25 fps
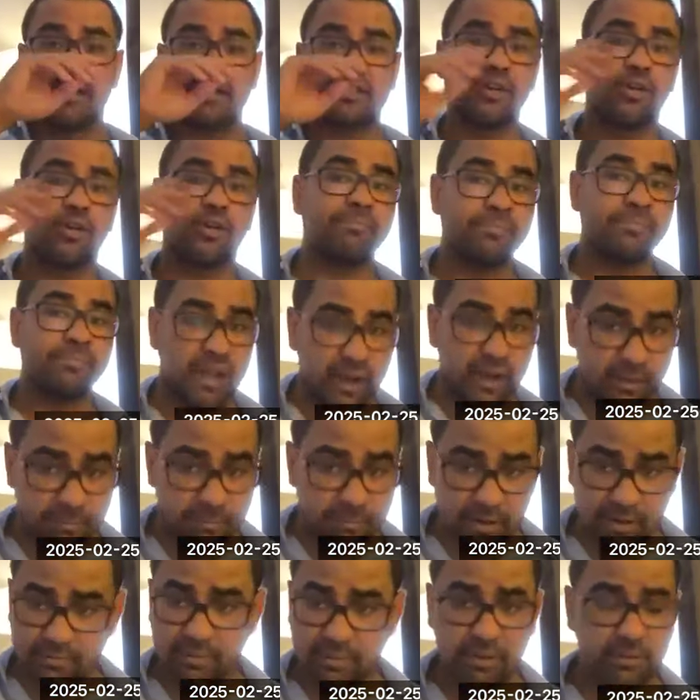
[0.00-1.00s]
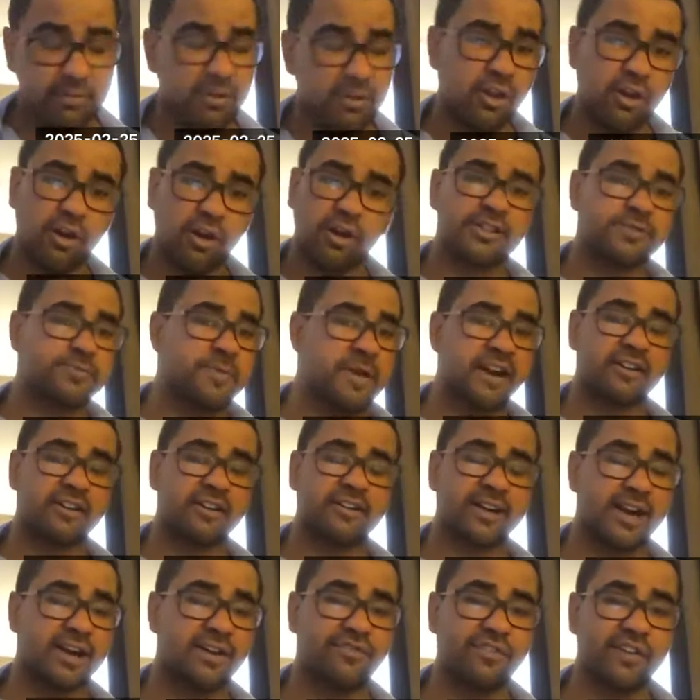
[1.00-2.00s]
So, it's been a
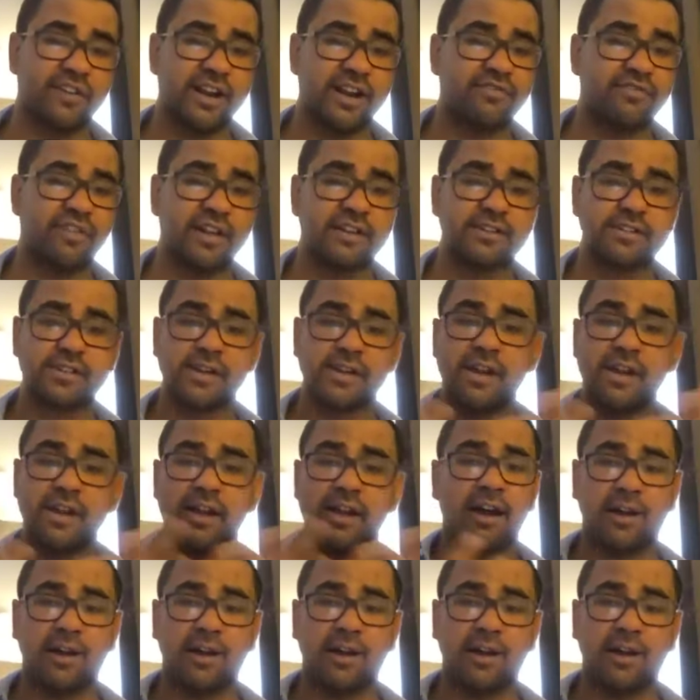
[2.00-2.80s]
trend for Netflix